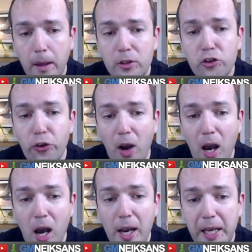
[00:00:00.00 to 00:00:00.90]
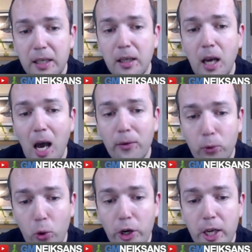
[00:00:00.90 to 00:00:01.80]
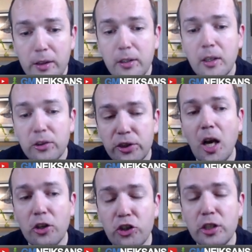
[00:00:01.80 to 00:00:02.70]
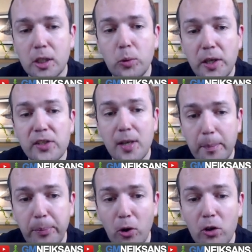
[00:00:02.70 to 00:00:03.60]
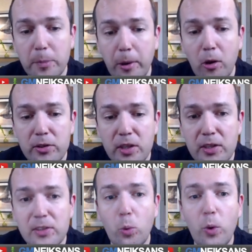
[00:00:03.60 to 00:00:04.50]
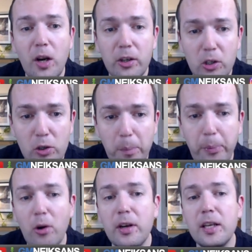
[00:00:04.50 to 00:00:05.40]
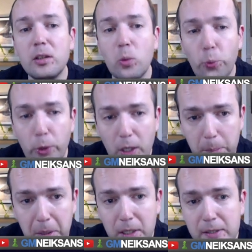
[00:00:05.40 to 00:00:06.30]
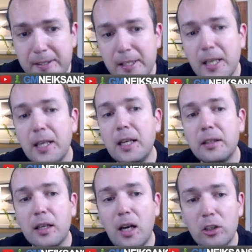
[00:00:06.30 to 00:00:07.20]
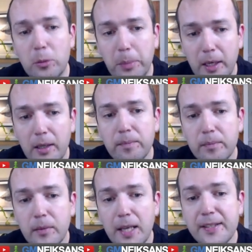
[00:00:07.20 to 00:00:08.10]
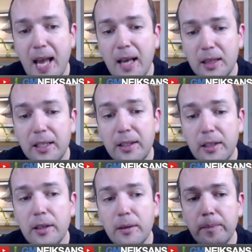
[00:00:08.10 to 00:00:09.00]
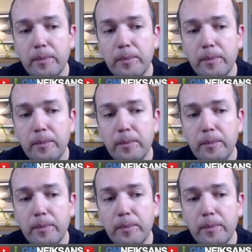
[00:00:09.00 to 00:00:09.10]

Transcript: try avoid touching the queenside pawns, because this is where your opponent will be seeking the counterplay. Exactly here.